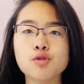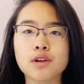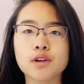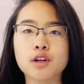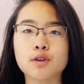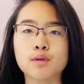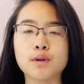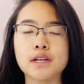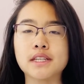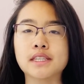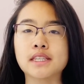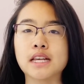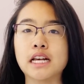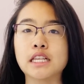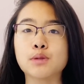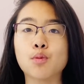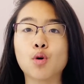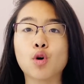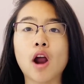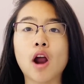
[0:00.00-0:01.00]
to increase
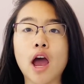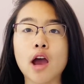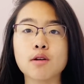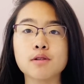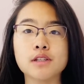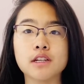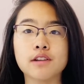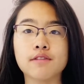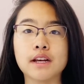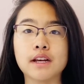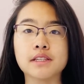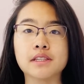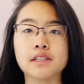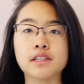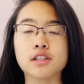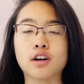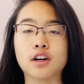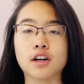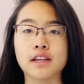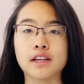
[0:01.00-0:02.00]
as more IoT
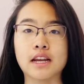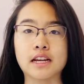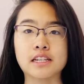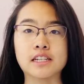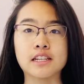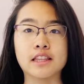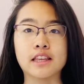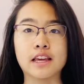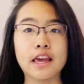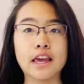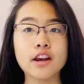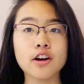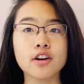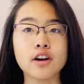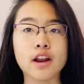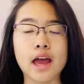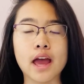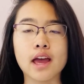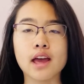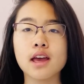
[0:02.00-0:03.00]
devices are connected to the
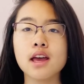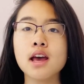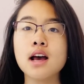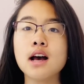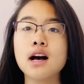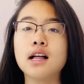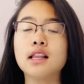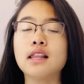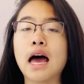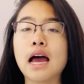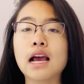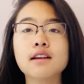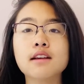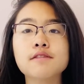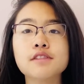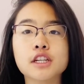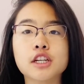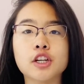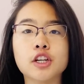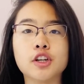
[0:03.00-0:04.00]
internet, lack
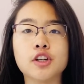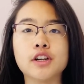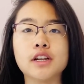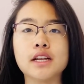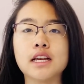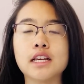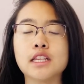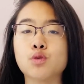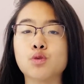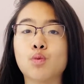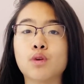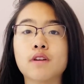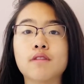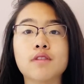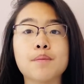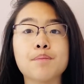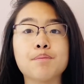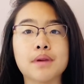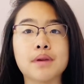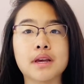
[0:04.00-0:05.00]
of security is one
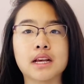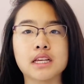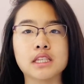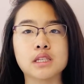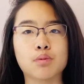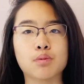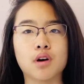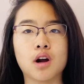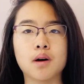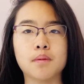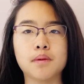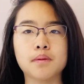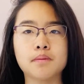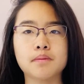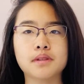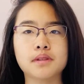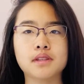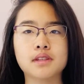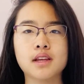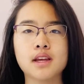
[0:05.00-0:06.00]
of the biggest
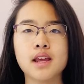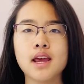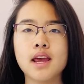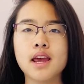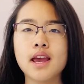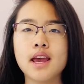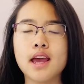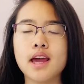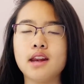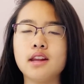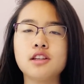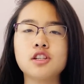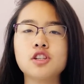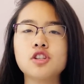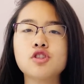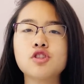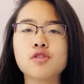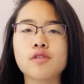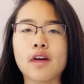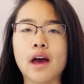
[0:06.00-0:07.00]
problems. In
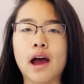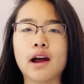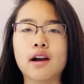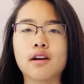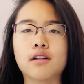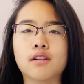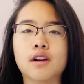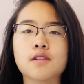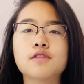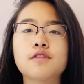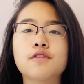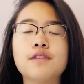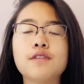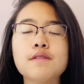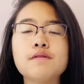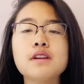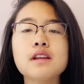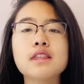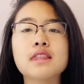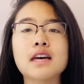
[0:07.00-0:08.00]
addition to that, around
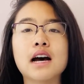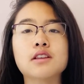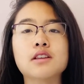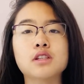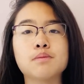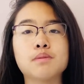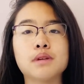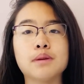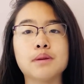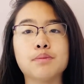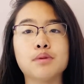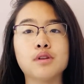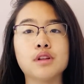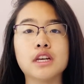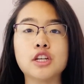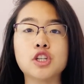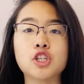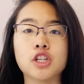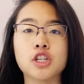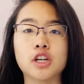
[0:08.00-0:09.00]
50,000 people
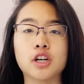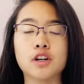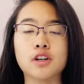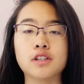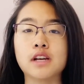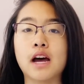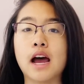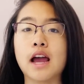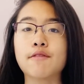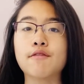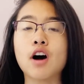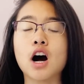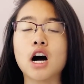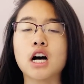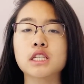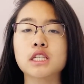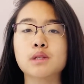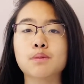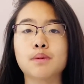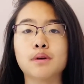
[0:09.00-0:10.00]
each year die of
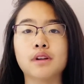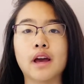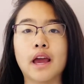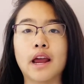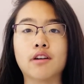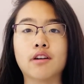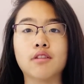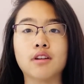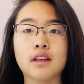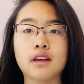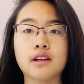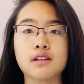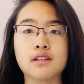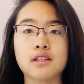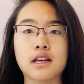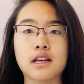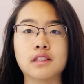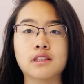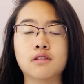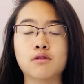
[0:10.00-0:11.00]
hospital air related
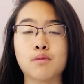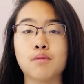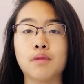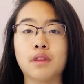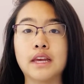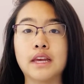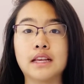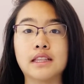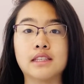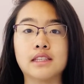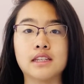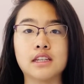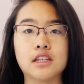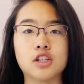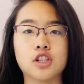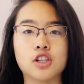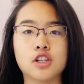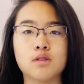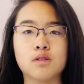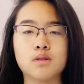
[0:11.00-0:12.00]
deaths from latency
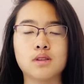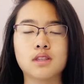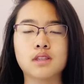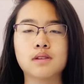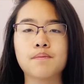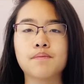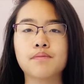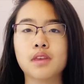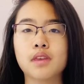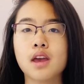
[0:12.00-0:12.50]
issues.